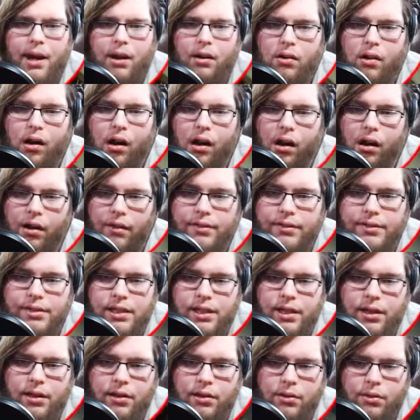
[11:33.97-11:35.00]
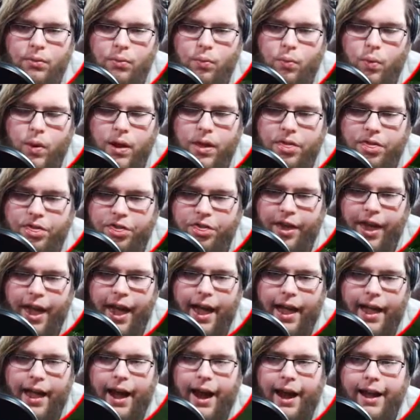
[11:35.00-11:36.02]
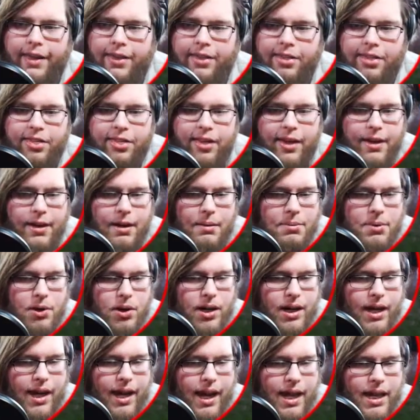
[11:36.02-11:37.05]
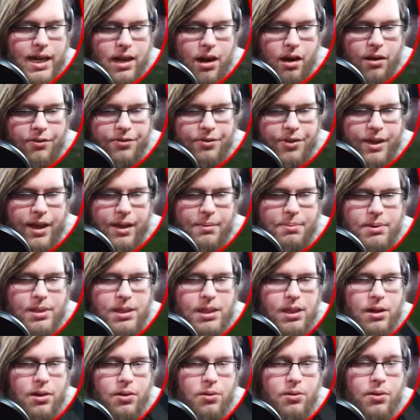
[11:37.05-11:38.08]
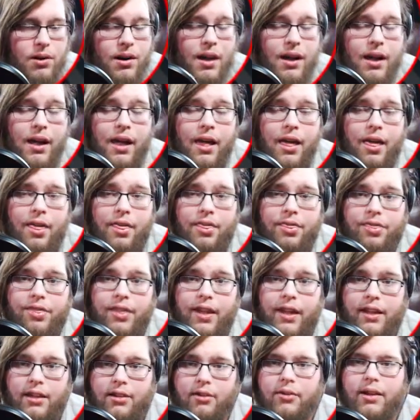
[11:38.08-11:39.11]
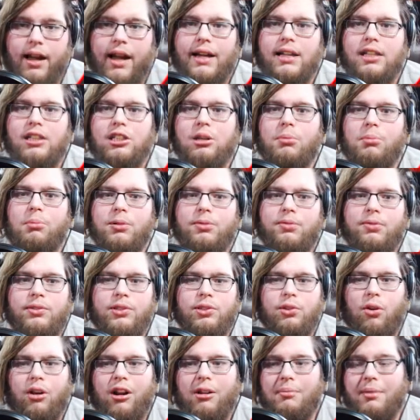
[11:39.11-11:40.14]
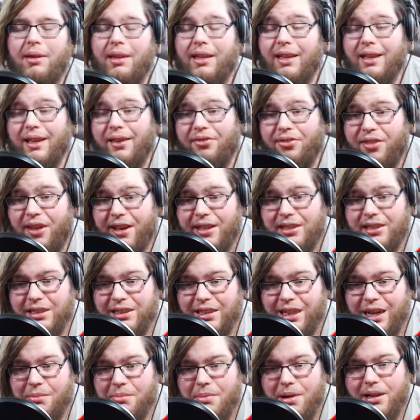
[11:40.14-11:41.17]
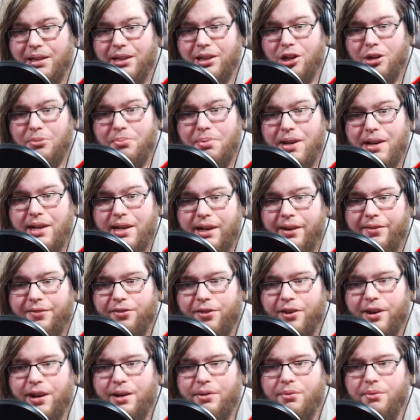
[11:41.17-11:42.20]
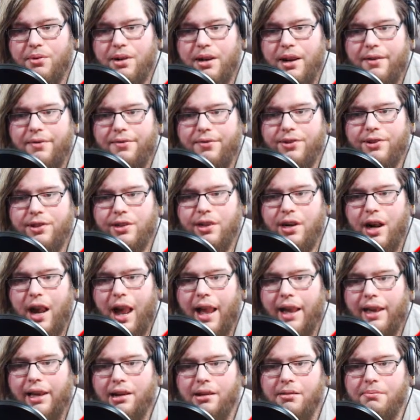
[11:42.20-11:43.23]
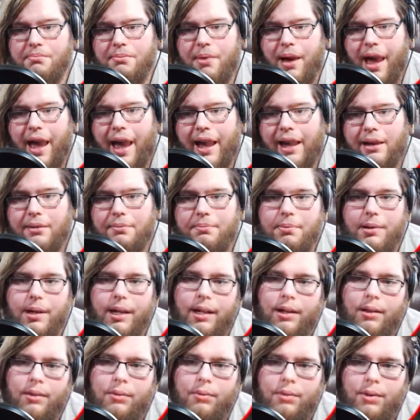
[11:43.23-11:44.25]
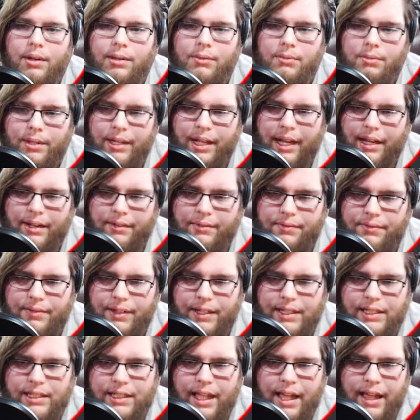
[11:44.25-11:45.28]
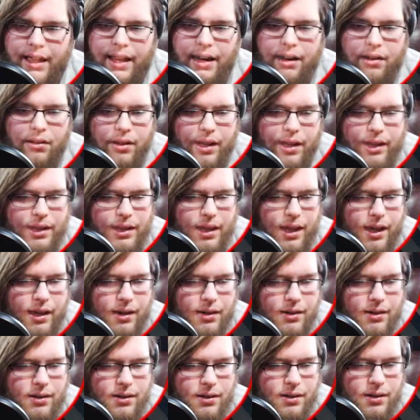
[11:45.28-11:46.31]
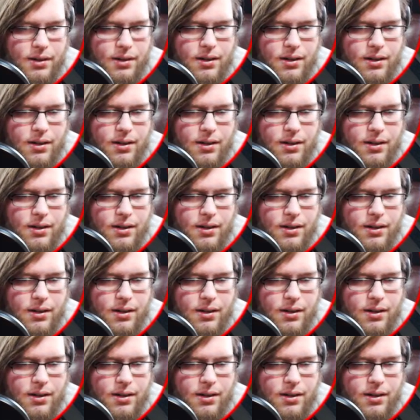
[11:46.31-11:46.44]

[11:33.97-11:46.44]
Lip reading: better off. So with that, I think I'm going to end off the episode. Thank you guys so much for joining me. Things are going to be a little bit different whenever I come back, but we gotta fix that. I don't like that.